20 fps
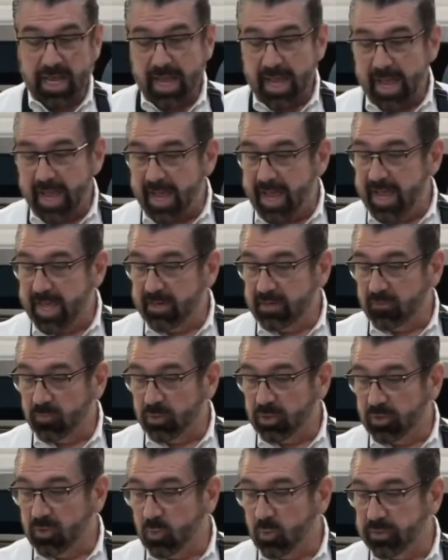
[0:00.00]
And we're
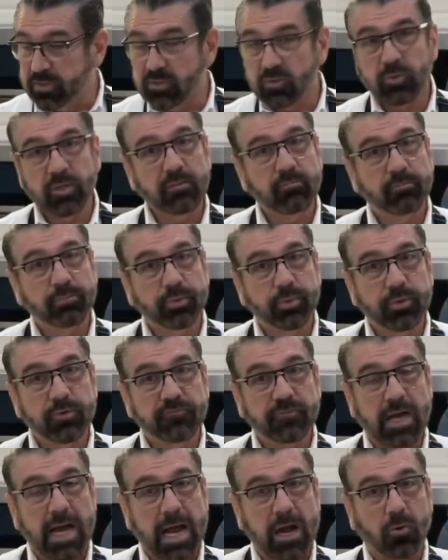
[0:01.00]
going to go ahead and proof
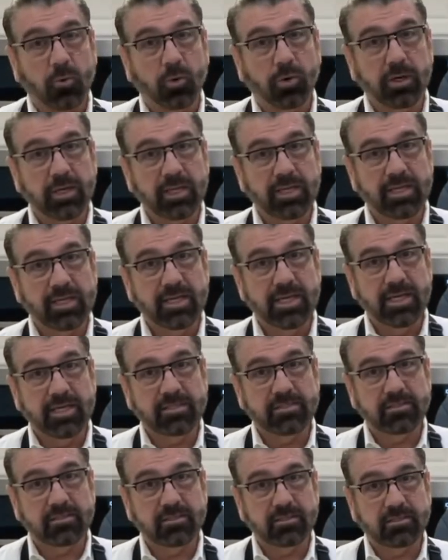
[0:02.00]
our
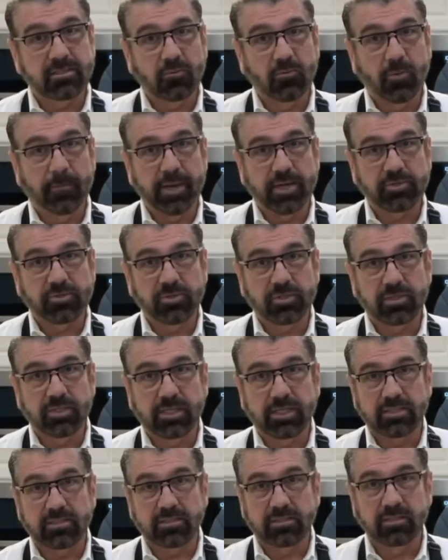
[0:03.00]
yeast so we'll make sure that
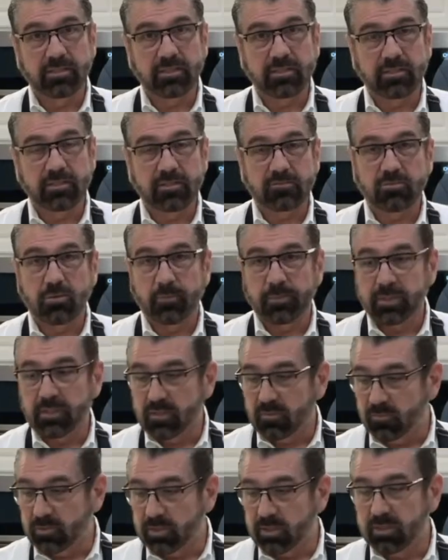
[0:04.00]
it's good, because what we
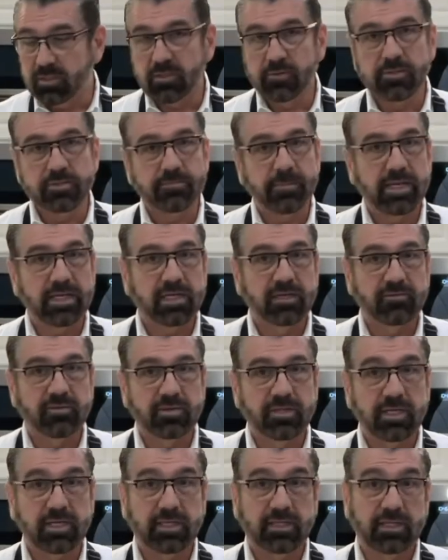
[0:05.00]
don't want to do is make
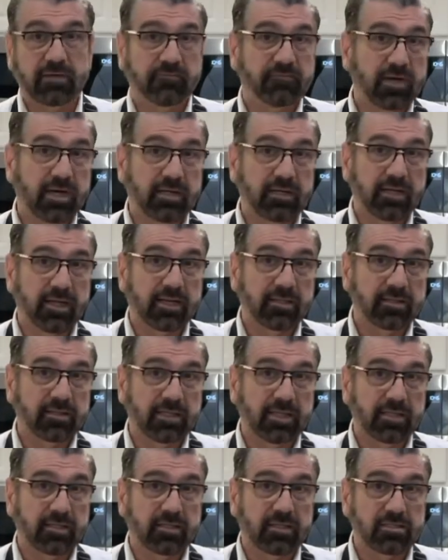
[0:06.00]
everything and then find out at the
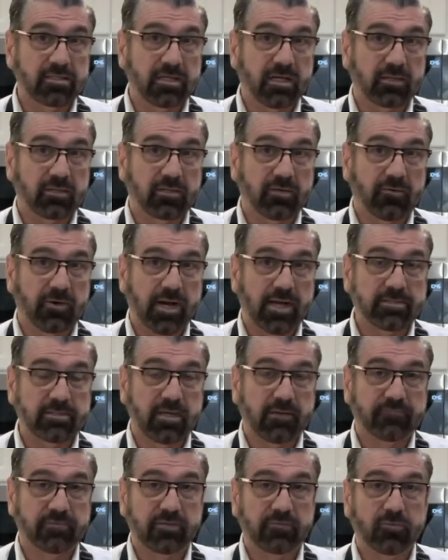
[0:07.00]
end that it's not going to rise
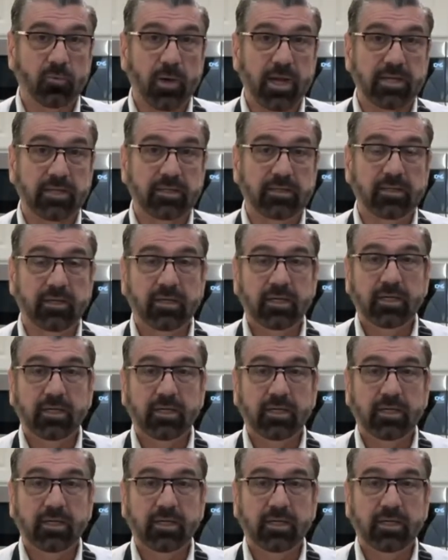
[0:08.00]
after you've waited